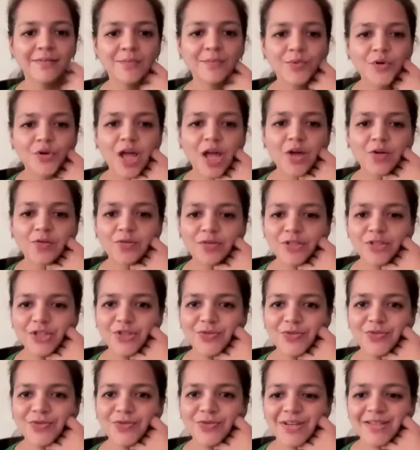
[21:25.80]
Pronoun
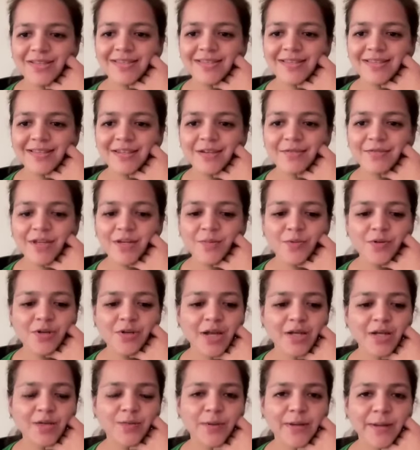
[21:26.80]
you is in a very
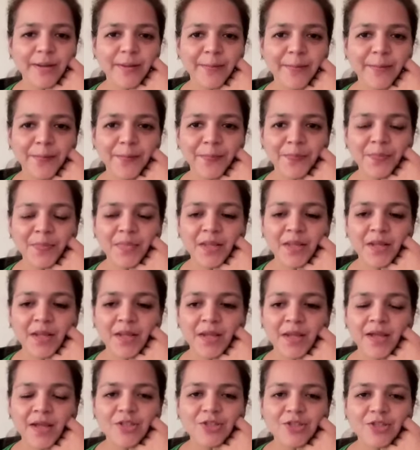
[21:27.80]
polite way.
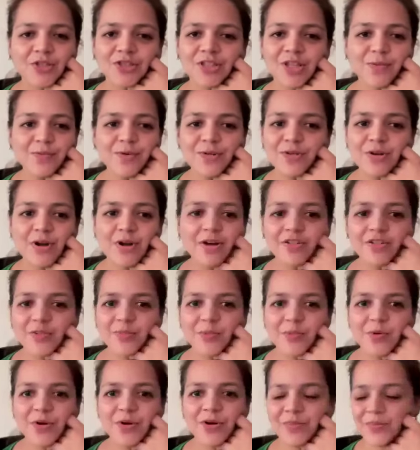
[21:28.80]
So they would not
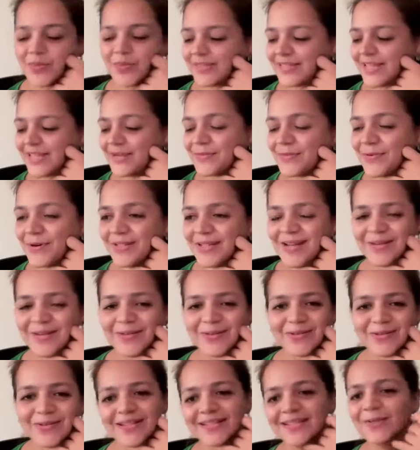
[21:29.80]
respond. But then what I
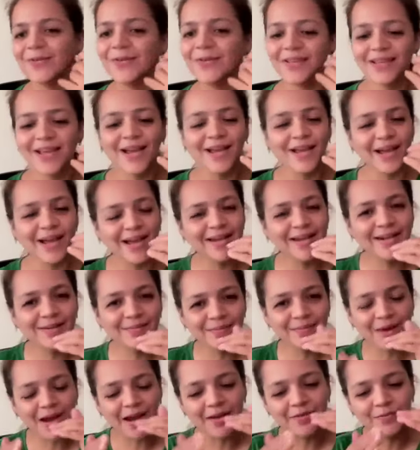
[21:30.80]
noticed, okay,
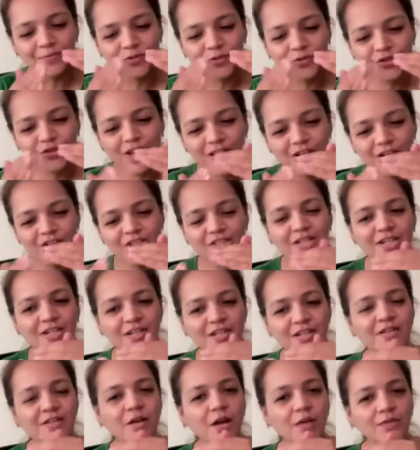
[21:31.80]
I changed
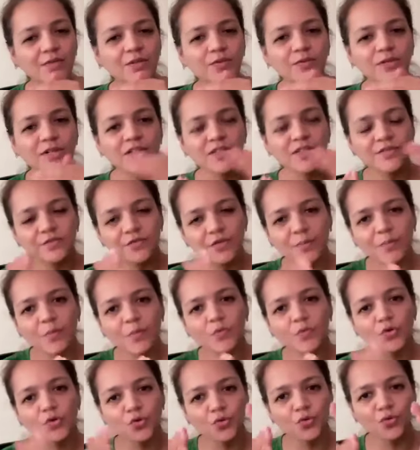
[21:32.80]
little of the words from
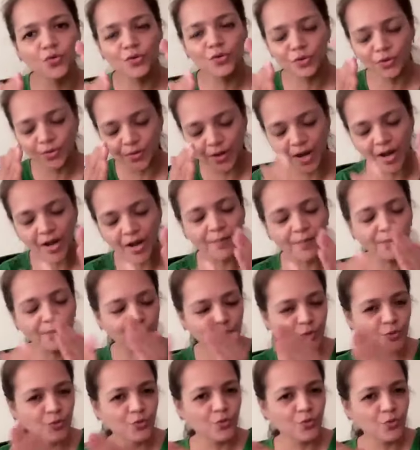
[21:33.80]
you, aap
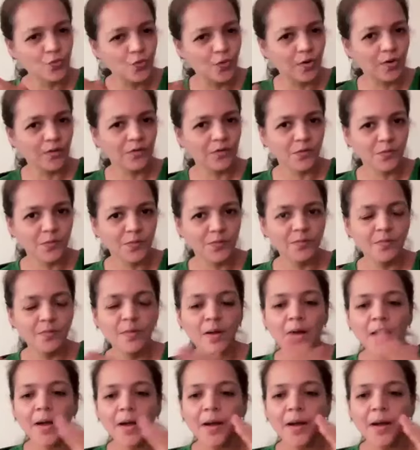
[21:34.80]
to tu or tum.